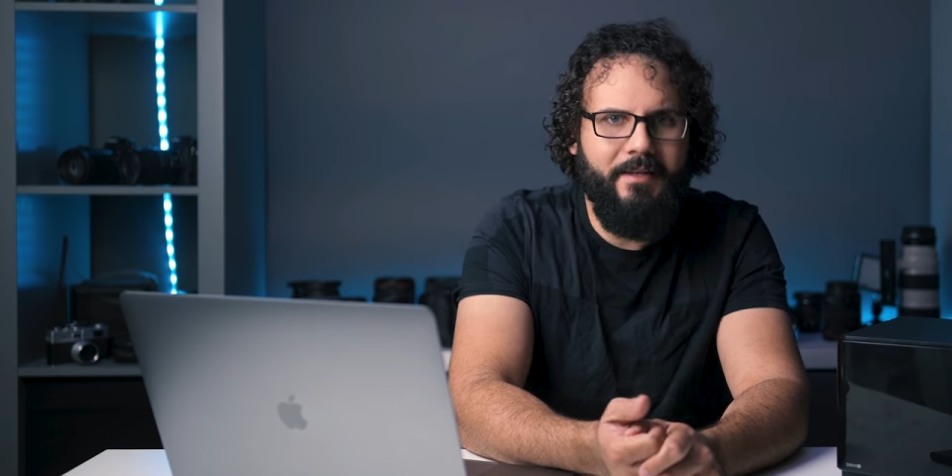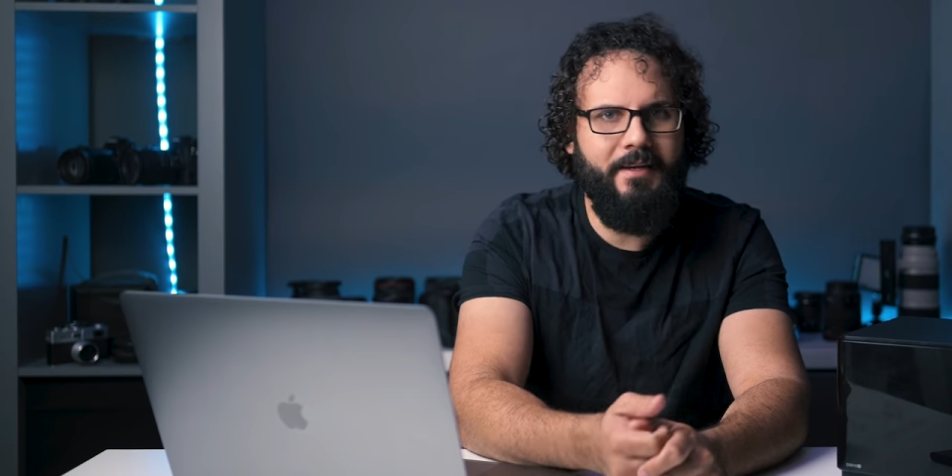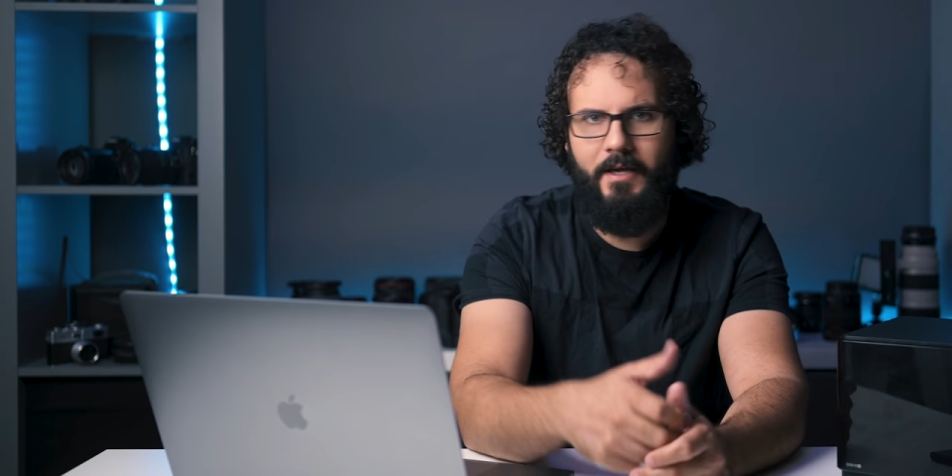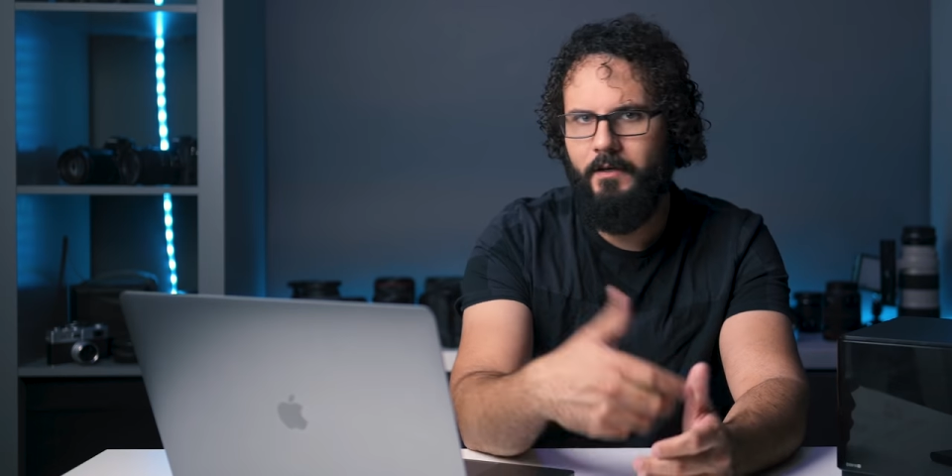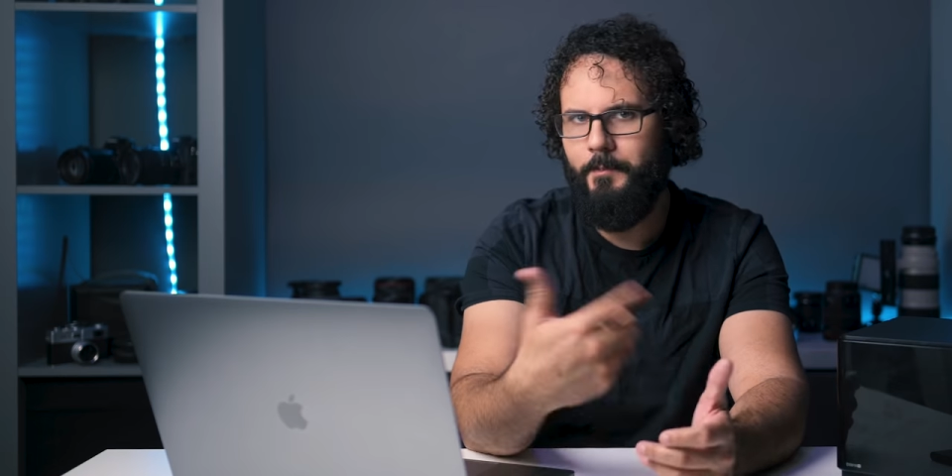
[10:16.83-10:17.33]

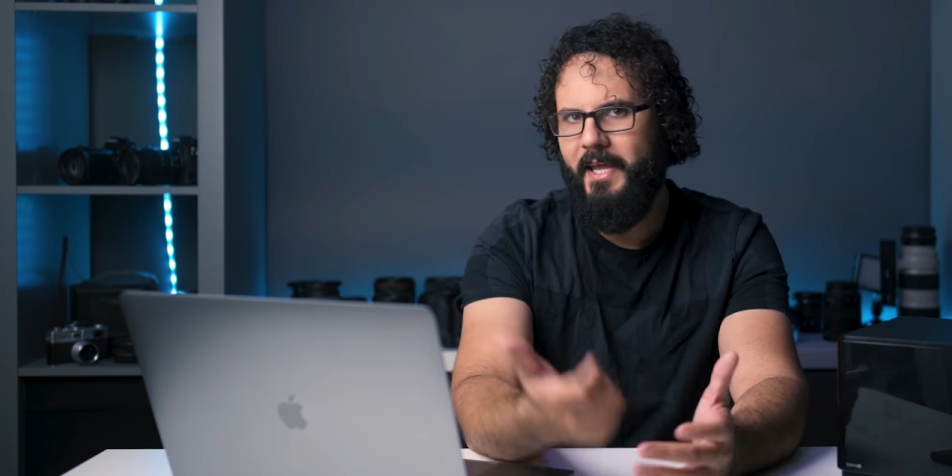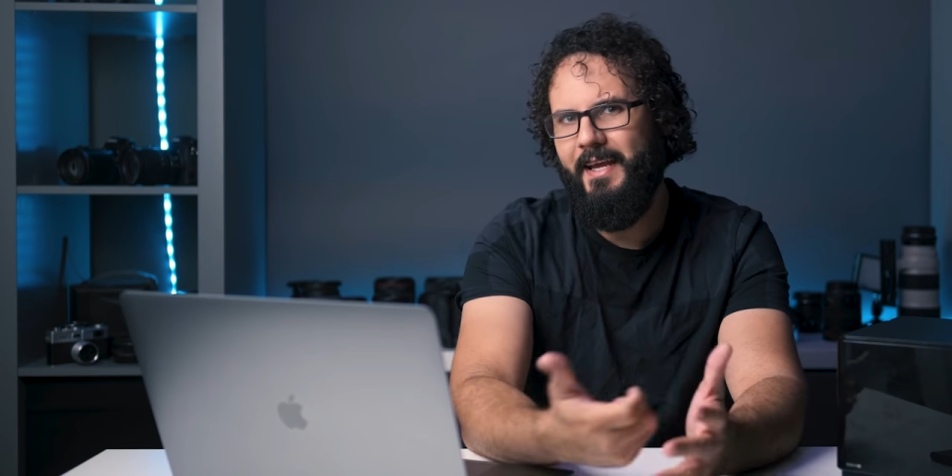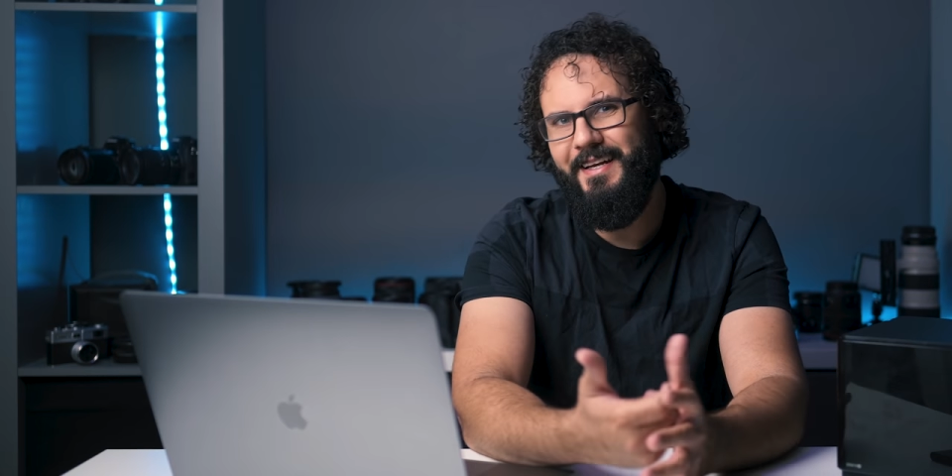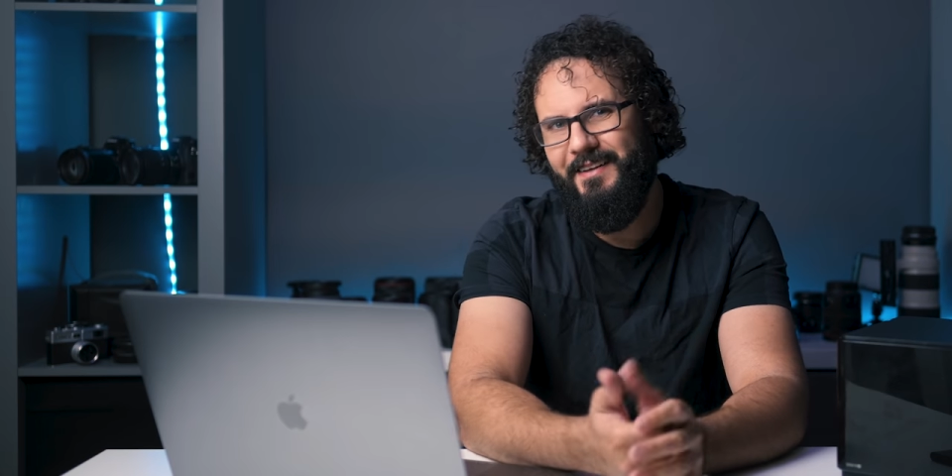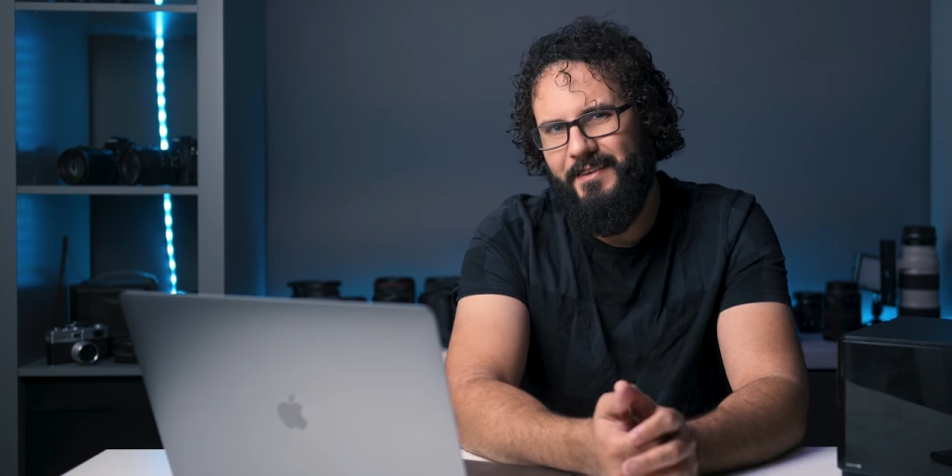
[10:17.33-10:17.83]
Again, I'll be
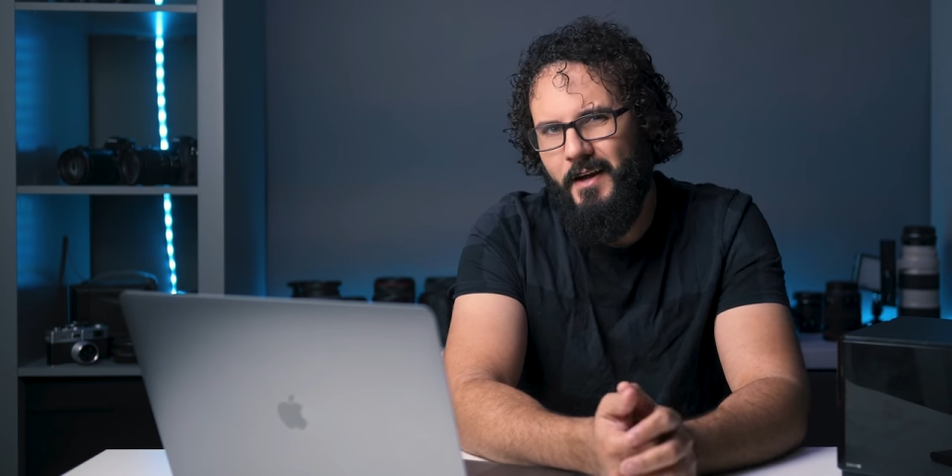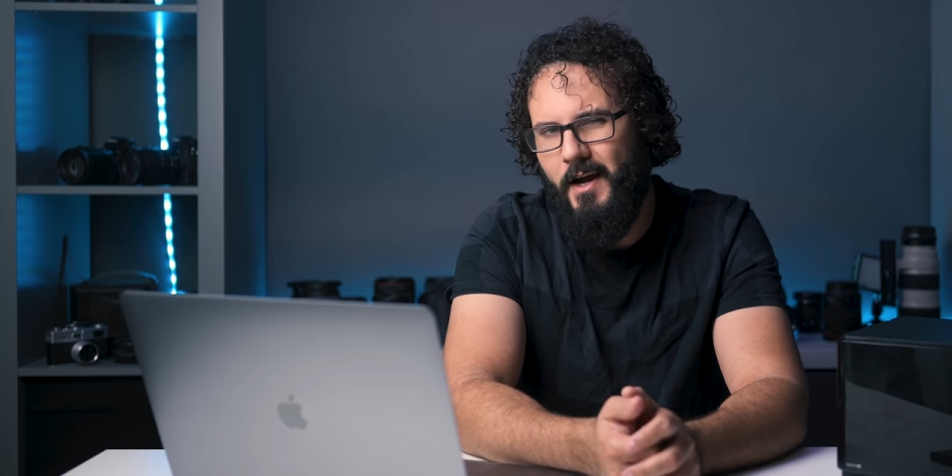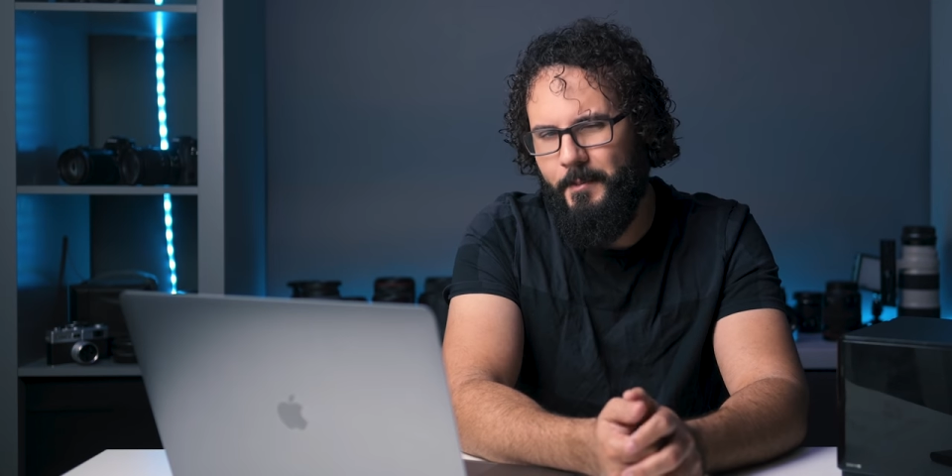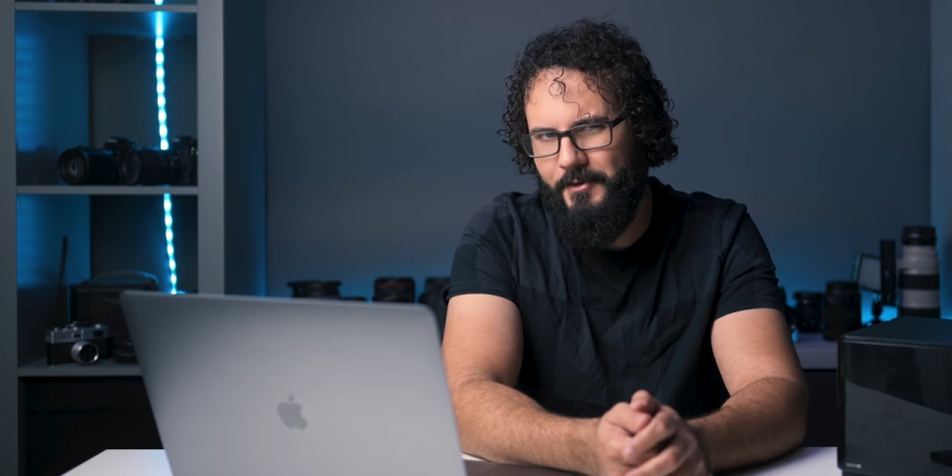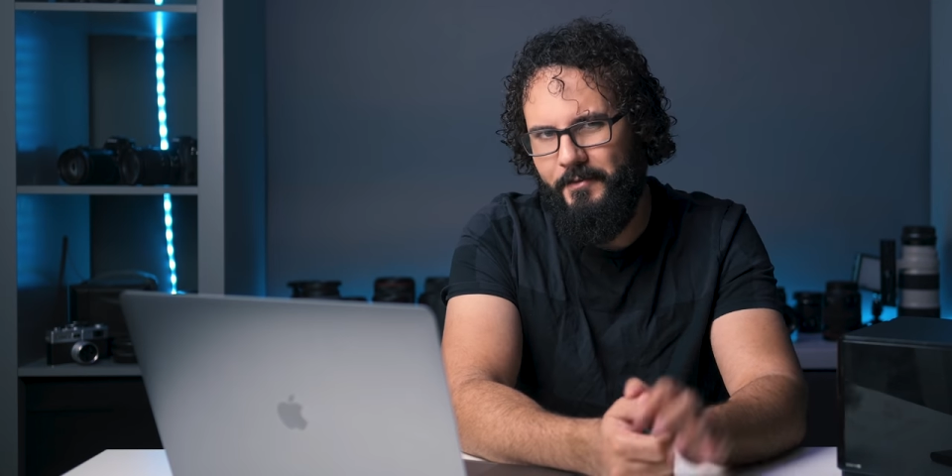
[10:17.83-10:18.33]
hanging out in the
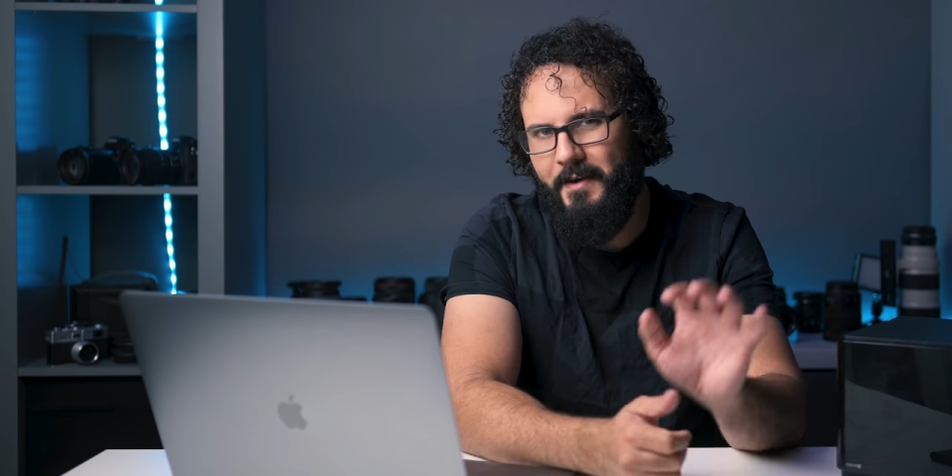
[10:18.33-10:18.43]
comments if